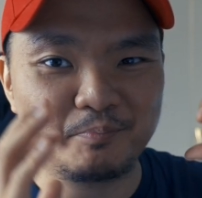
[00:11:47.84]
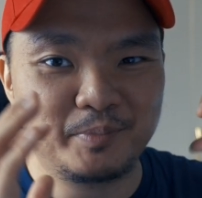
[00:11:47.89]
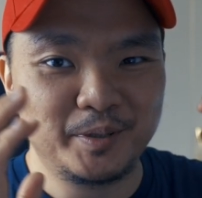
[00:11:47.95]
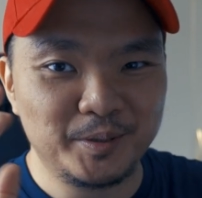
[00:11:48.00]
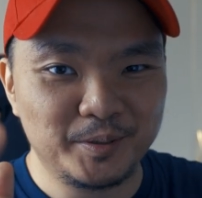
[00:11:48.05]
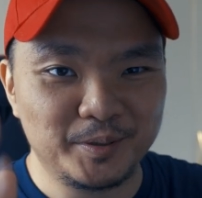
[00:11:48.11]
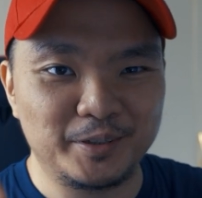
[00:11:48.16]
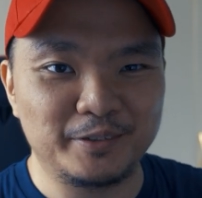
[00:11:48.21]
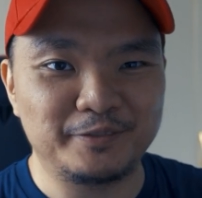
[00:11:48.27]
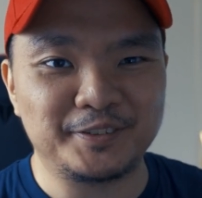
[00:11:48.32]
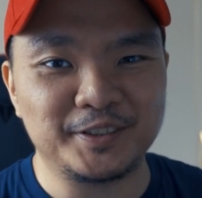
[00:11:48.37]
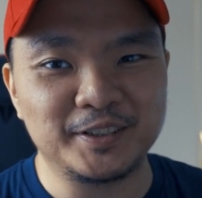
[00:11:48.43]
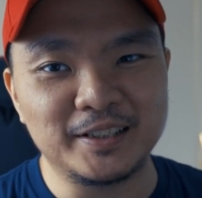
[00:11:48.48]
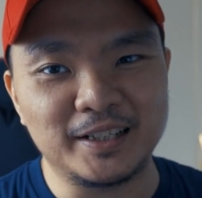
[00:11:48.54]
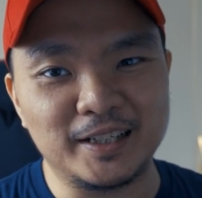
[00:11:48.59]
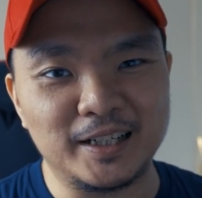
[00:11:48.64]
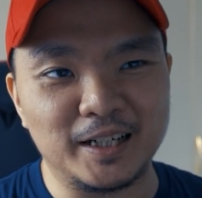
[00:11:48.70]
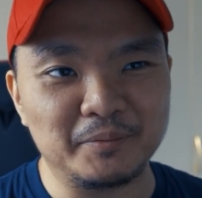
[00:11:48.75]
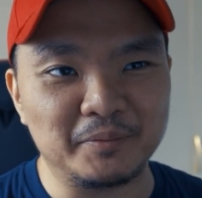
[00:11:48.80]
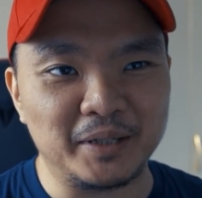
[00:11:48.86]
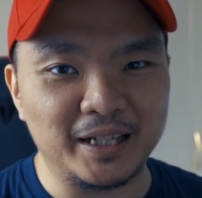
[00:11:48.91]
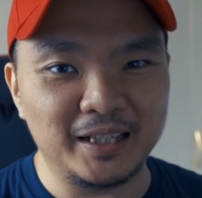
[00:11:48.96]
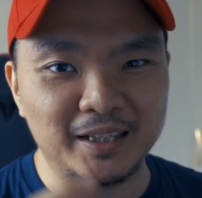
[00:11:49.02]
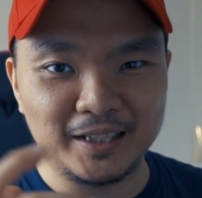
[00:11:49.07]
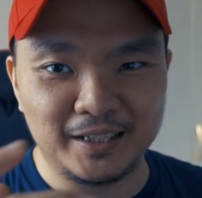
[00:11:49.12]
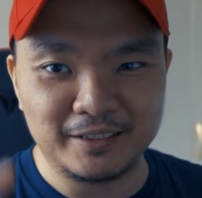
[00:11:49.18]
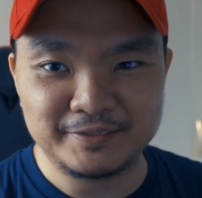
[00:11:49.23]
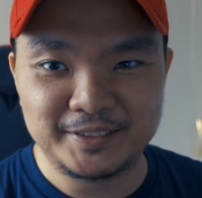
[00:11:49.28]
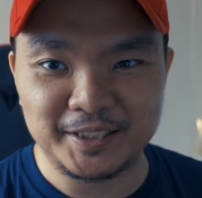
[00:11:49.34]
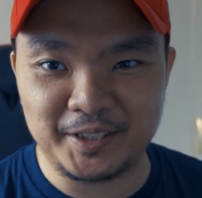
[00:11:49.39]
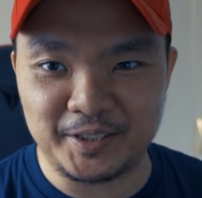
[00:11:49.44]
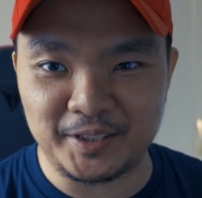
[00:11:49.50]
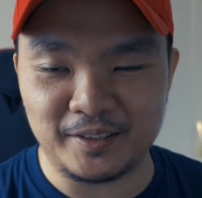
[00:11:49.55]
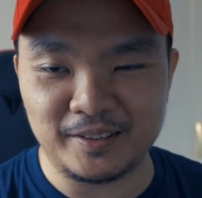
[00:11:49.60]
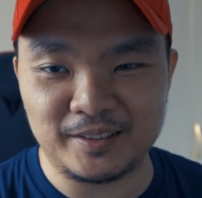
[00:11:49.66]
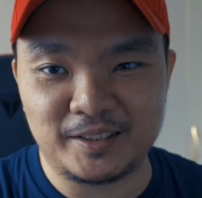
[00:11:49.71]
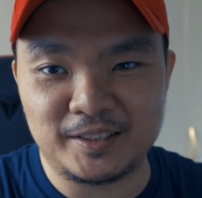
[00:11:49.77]
Beautiful. I love the
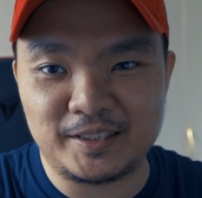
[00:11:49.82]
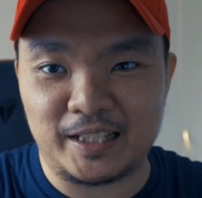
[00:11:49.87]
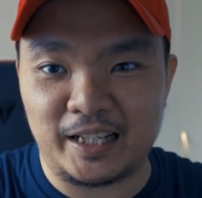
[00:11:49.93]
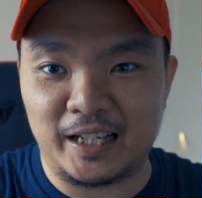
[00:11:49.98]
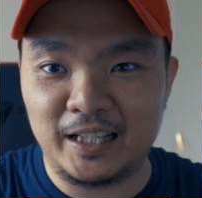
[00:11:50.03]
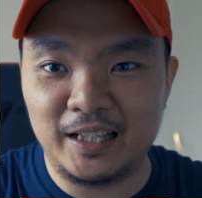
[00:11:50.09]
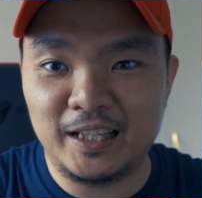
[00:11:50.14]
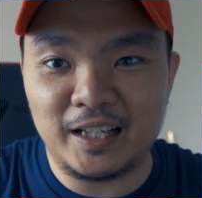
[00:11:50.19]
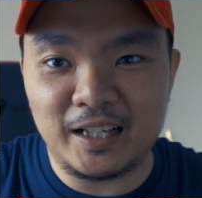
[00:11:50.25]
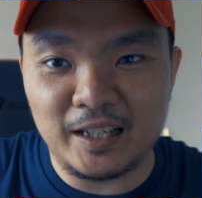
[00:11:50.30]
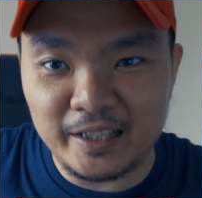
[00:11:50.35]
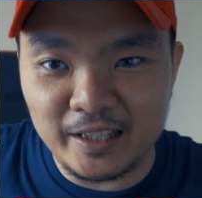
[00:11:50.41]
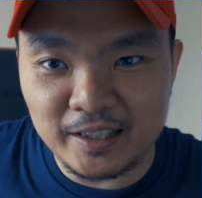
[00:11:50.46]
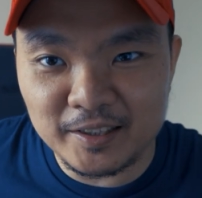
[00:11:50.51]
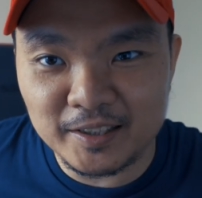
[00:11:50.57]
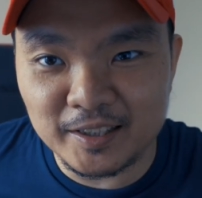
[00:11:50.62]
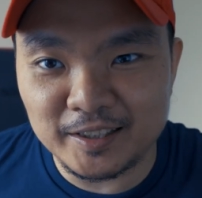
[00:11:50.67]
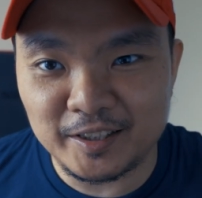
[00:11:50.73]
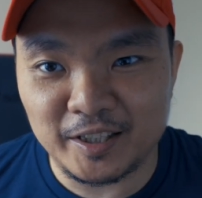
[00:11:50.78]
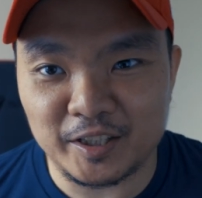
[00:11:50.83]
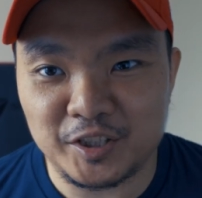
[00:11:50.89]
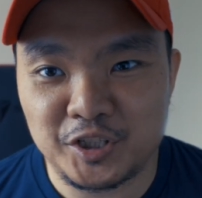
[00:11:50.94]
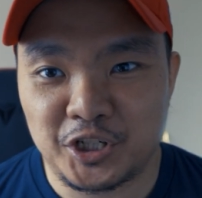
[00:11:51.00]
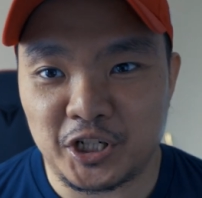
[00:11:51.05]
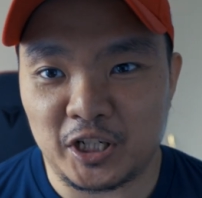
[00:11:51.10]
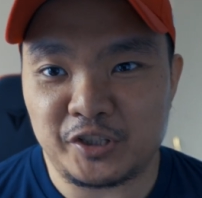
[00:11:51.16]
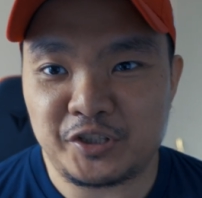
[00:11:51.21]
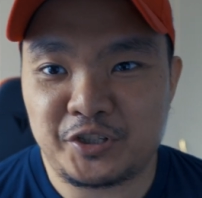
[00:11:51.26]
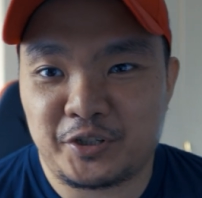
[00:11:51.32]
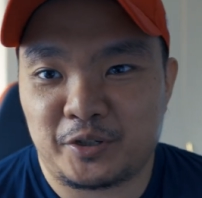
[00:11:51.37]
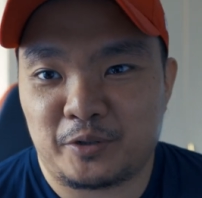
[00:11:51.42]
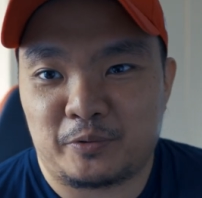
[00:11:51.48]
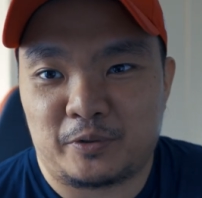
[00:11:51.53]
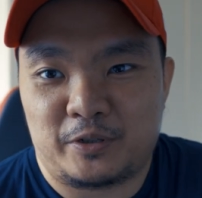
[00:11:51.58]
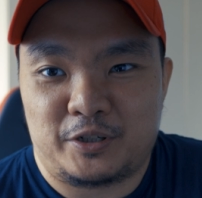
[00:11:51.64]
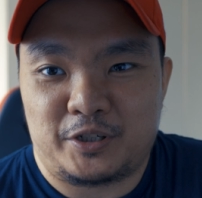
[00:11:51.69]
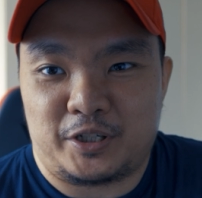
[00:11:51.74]
colors. I like the
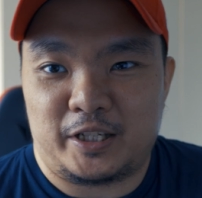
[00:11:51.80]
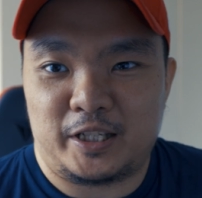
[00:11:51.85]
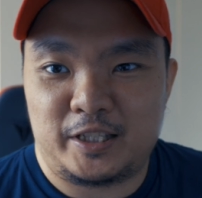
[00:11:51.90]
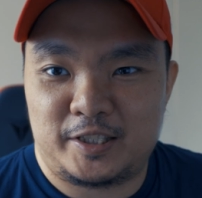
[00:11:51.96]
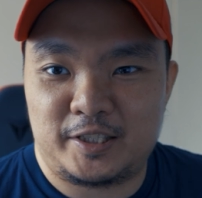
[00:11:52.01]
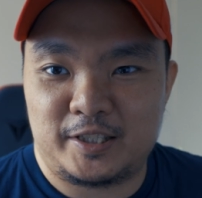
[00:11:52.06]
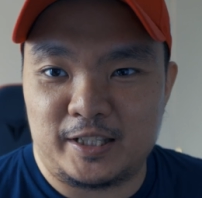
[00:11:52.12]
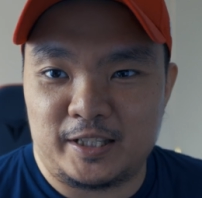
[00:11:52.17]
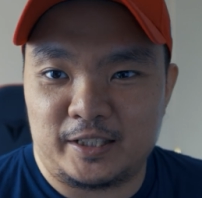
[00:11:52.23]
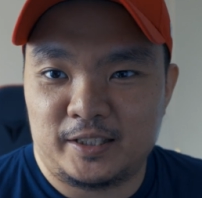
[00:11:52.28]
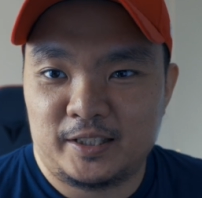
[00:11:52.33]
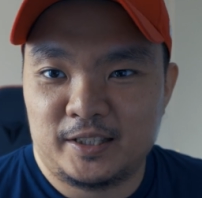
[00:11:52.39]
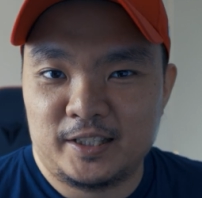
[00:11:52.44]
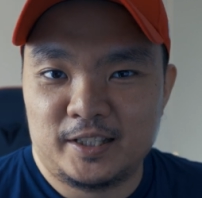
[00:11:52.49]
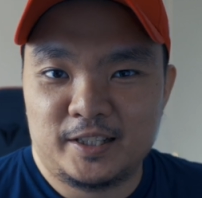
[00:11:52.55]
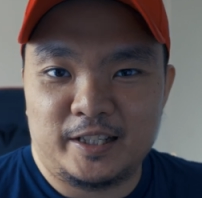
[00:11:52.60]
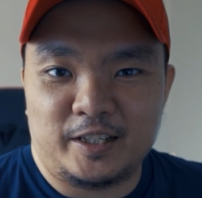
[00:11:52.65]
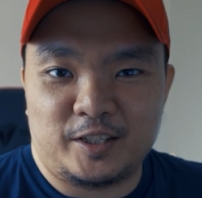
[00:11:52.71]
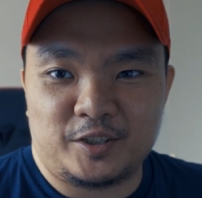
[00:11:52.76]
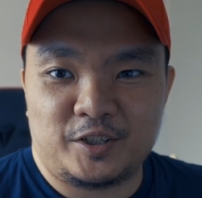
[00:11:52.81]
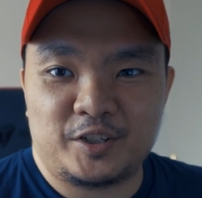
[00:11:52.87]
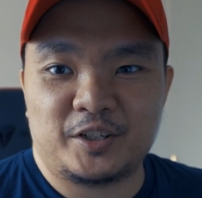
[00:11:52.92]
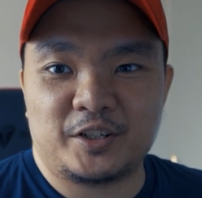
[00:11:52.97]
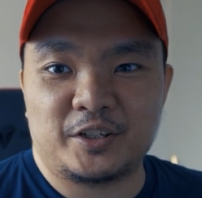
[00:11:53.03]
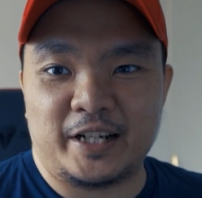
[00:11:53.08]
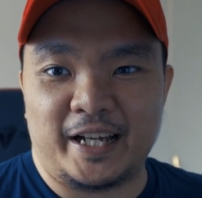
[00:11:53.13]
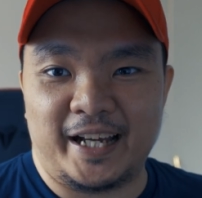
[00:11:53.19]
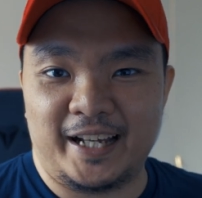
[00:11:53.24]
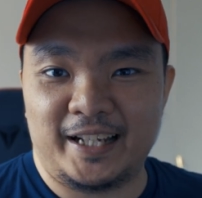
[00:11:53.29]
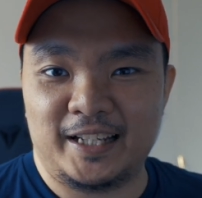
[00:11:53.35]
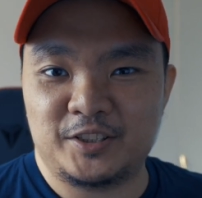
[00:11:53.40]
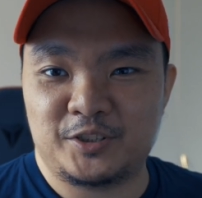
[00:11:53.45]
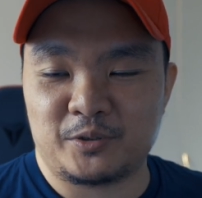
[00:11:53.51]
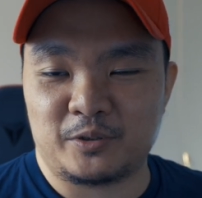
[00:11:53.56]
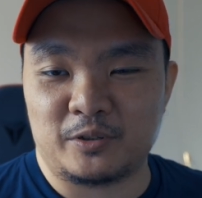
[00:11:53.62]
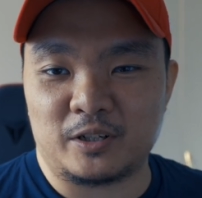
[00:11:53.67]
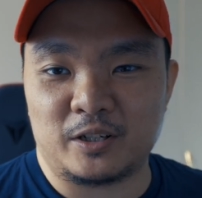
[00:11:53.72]
gesture where it's like her
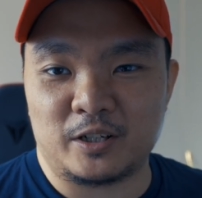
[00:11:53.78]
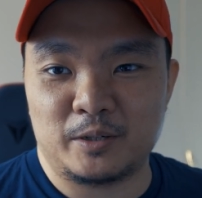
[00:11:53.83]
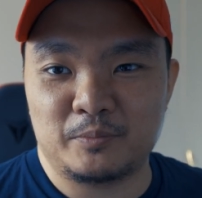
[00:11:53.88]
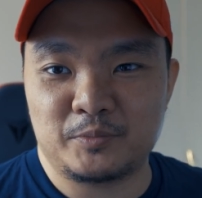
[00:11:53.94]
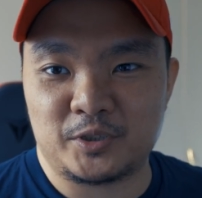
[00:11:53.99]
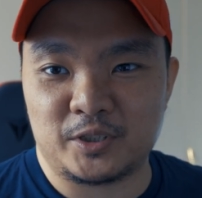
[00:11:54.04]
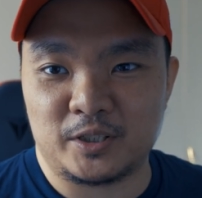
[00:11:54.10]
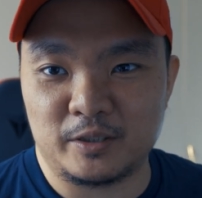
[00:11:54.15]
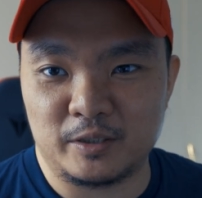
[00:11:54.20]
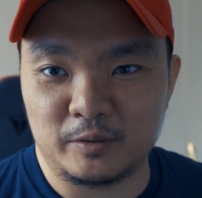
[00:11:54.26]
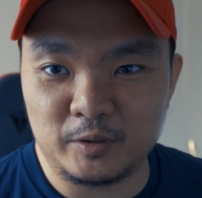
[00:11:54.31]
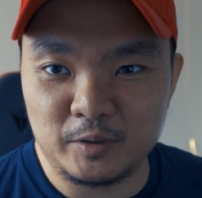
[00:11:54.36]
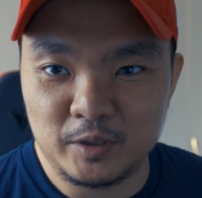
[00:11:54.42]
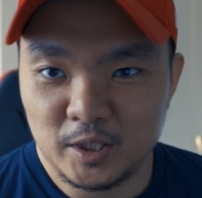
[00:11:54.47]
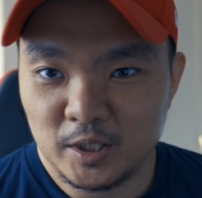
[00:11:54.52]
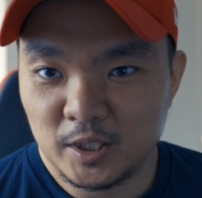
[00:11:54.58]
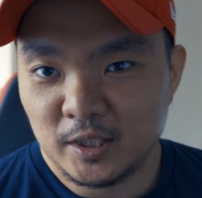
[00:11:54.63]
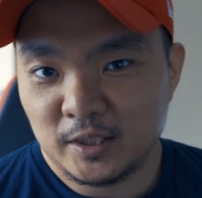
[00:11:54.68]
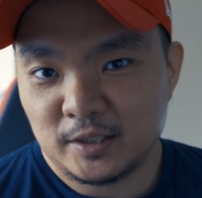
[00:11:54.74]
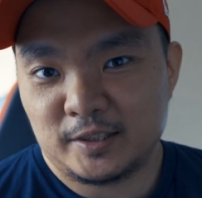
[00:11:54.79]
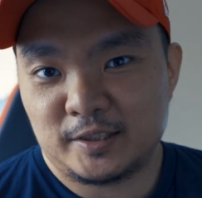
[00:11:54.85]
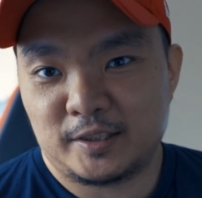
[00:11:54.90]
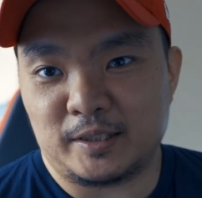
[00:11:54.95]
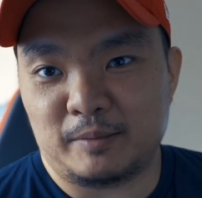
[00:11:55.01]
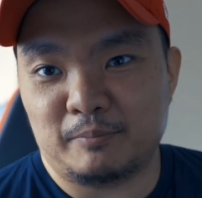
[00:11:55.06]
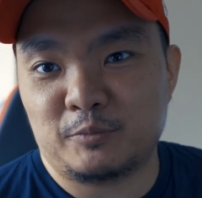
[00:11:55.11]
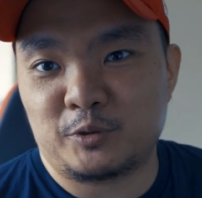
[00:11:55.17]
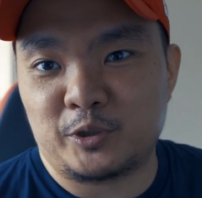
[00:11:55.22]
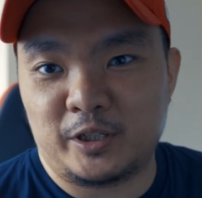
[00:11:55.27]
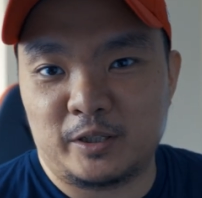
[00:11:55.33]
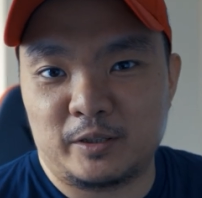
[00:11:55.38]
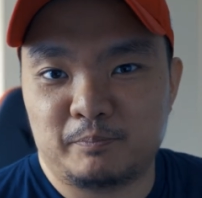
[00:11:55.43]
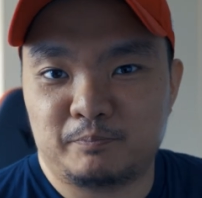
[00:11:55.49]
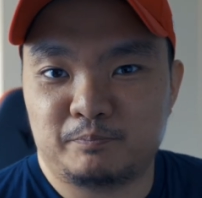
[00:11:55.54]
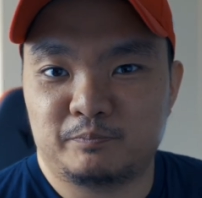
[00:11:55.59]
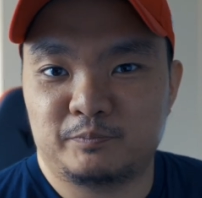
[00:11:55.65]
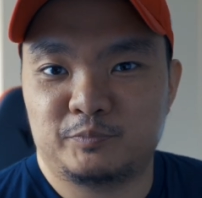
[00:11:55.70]
hands or arms are
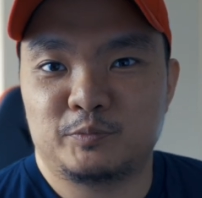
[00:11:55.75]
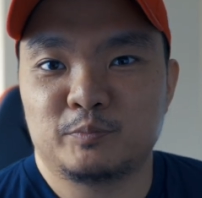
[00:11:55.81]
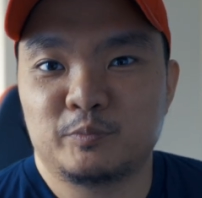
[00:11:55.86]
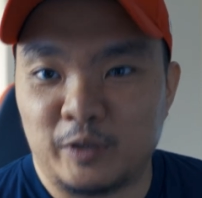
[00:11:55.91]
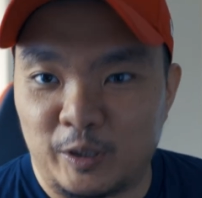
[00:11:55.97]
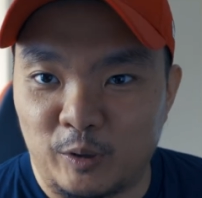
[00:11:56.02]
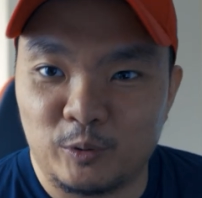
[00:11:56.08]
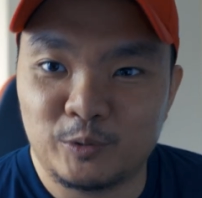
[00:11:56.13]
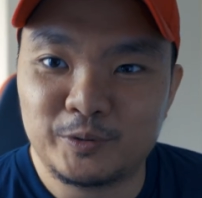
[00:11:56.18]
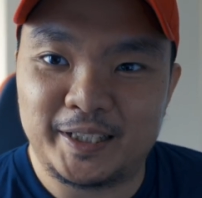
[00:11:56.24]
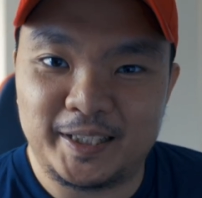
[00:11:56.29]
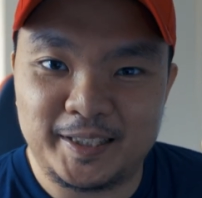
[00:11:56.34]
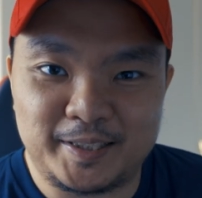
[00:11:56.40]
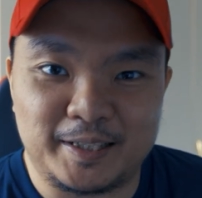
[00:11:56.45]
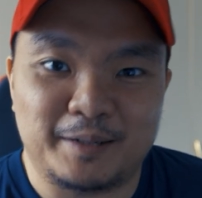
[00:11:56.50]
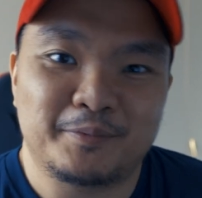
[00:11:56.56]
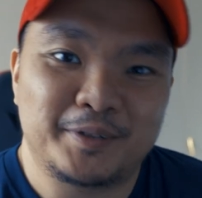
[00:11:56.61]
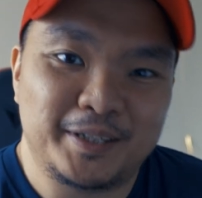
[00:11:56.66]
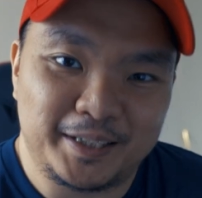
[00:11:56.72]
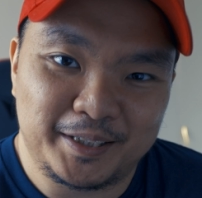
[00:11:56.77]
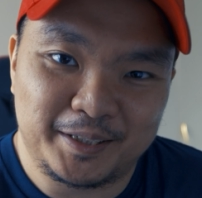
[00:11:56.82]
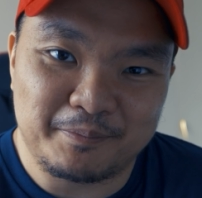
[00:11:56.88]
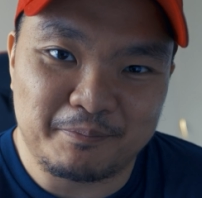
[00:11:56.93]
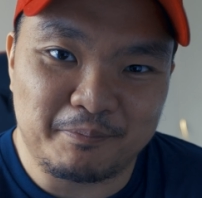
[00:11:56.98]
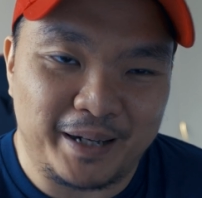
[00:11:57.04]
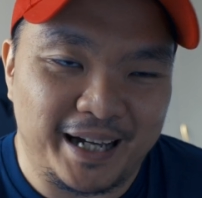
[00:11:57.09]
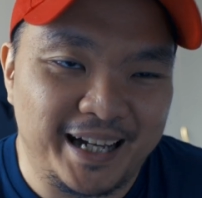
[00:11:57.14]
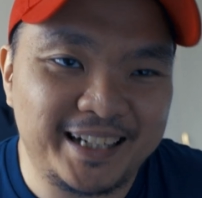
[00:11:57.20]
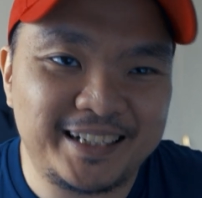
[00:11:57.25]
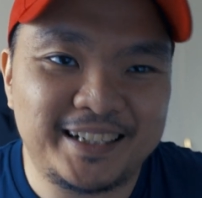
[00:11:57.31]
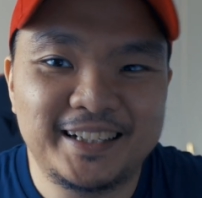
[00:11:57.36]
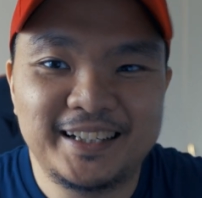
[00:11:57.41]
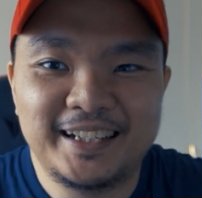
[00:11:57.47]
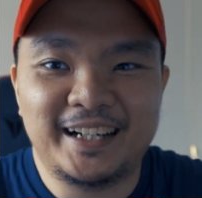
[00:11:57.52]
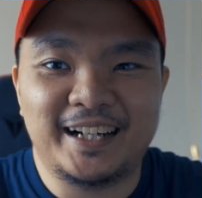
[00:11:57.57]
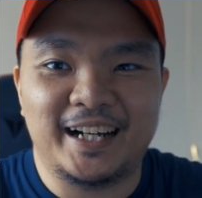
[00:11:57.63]
somewhere holding something at the back.